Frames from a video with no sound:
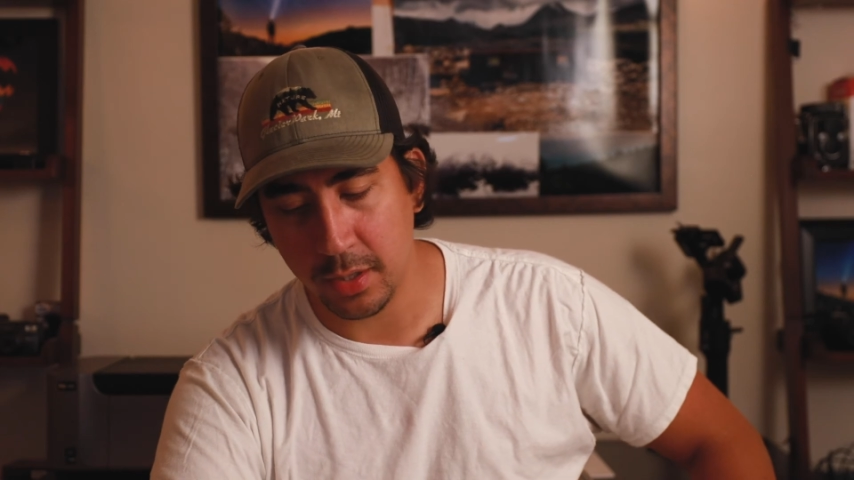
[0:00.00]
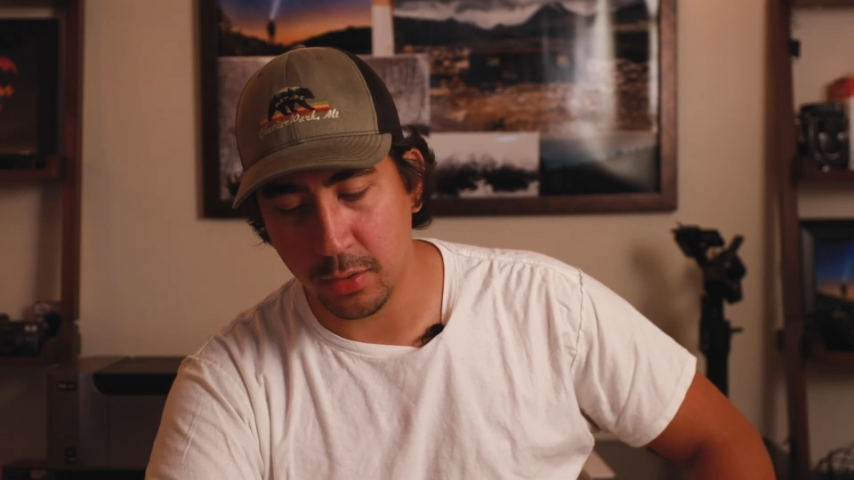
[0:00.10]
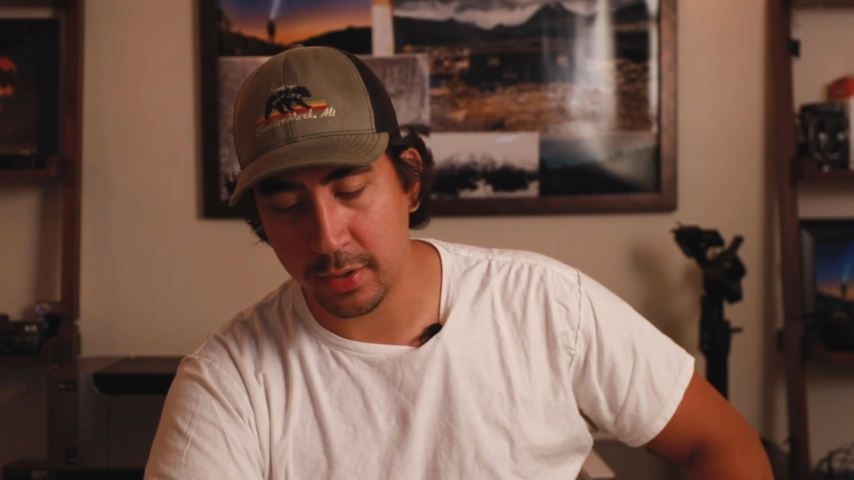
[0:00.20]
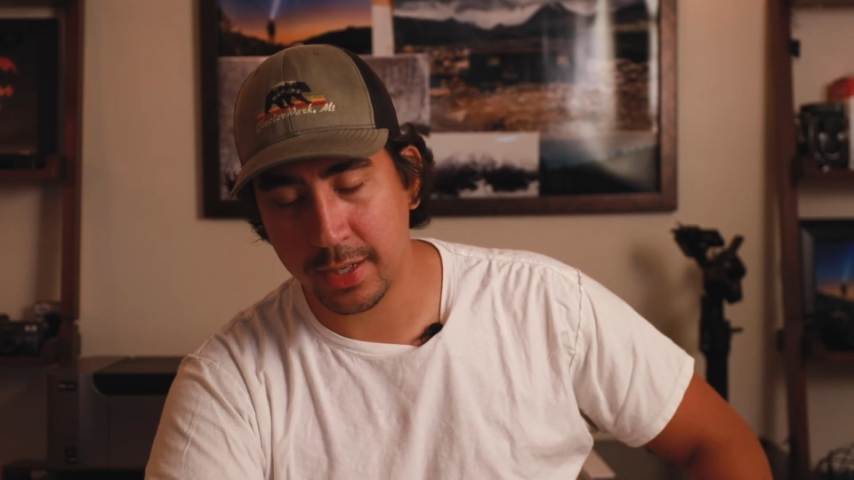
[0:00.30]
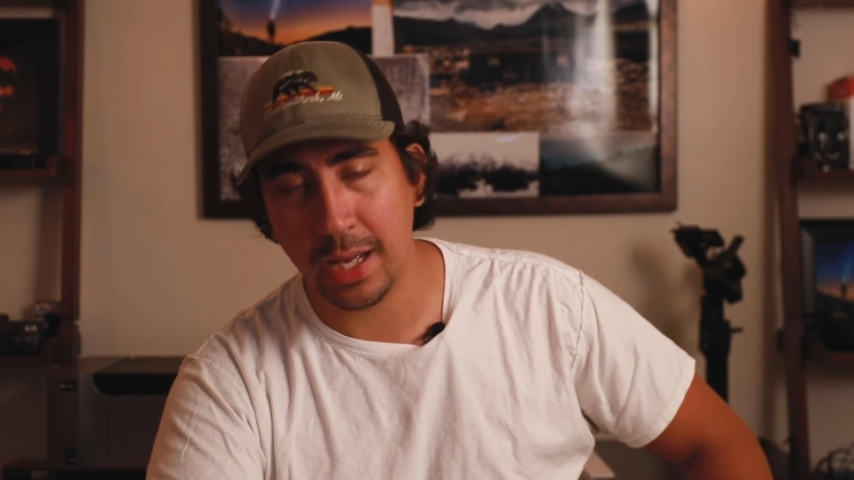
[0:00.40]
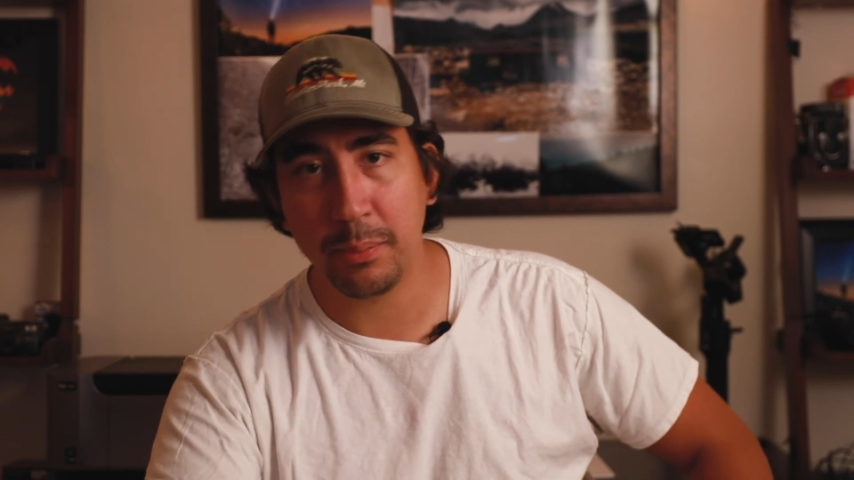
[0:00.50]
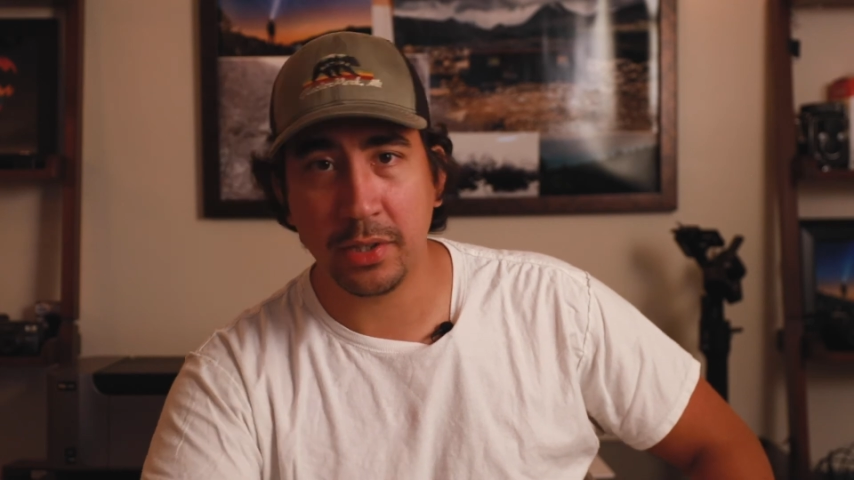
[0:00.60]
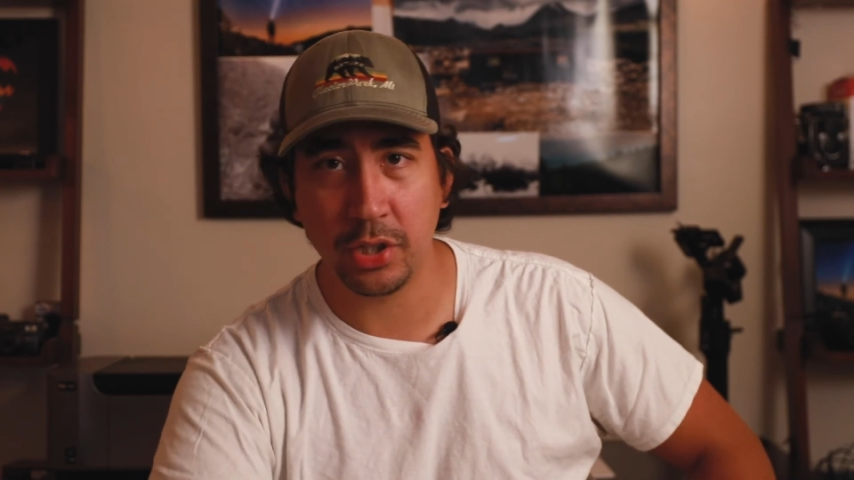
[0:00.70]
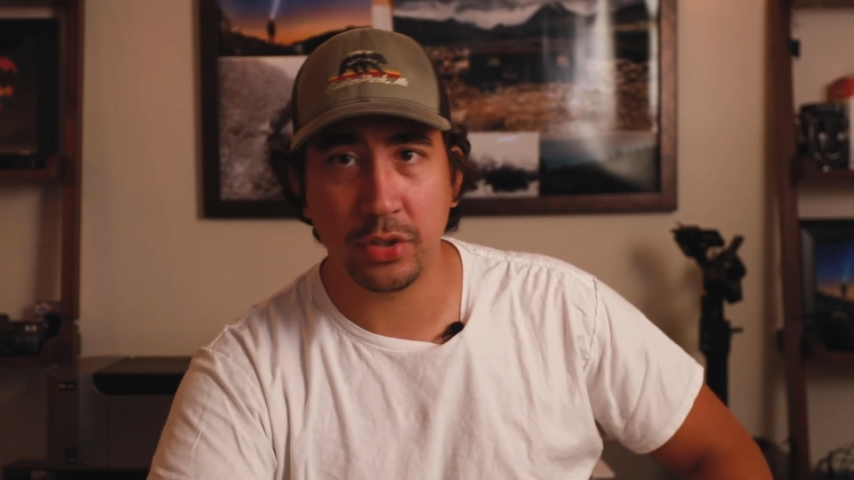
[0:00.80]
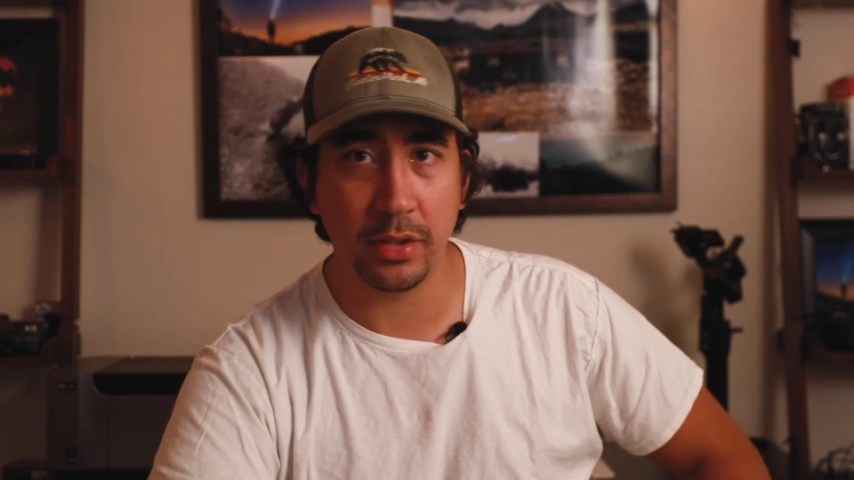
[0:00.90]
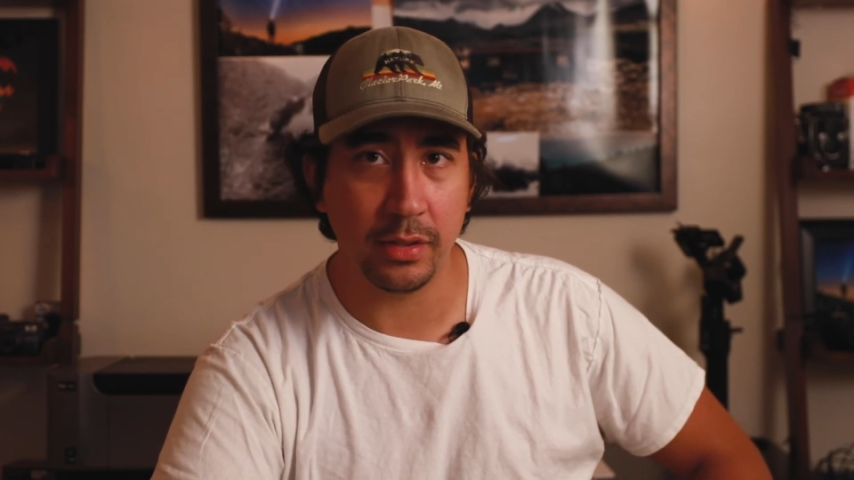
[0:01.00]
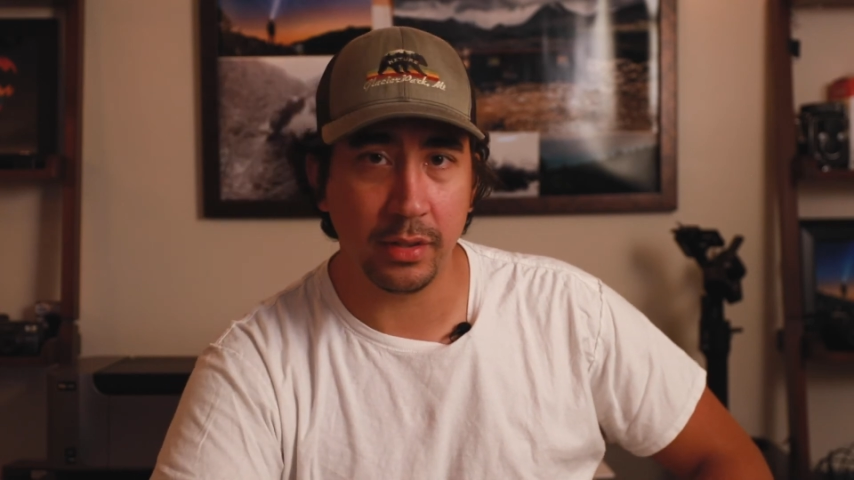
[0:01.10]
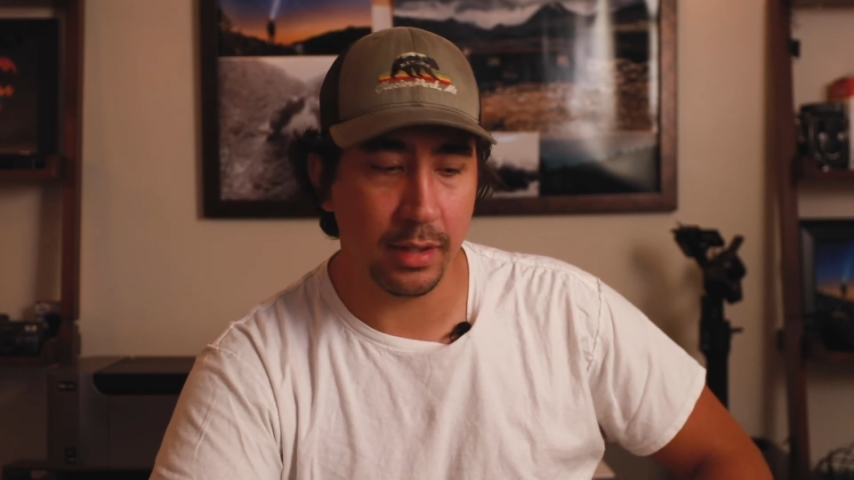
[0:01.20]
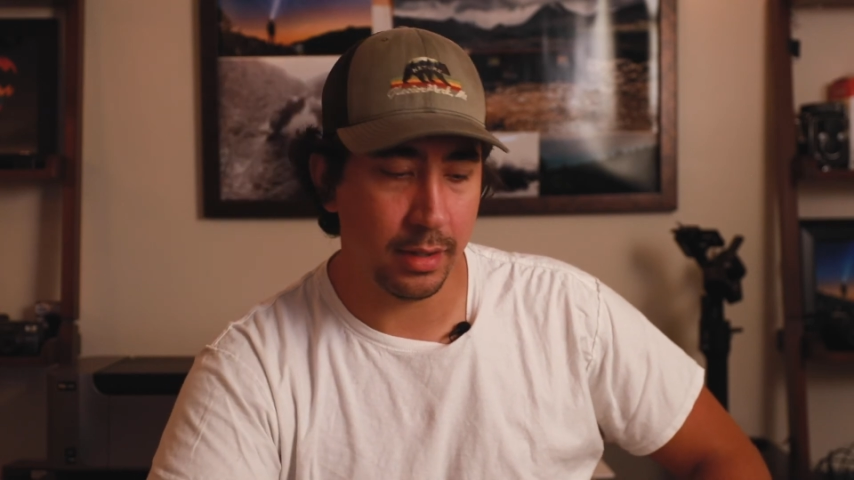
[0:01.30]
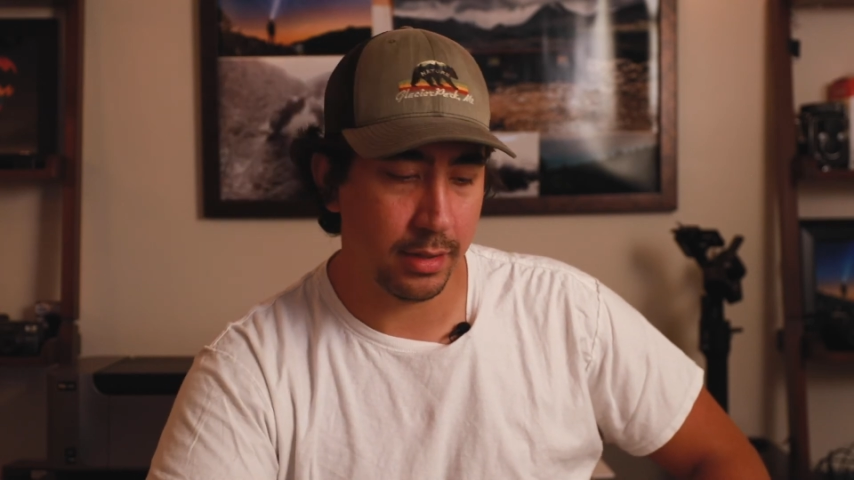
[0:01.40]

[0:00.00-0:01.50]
know, the competition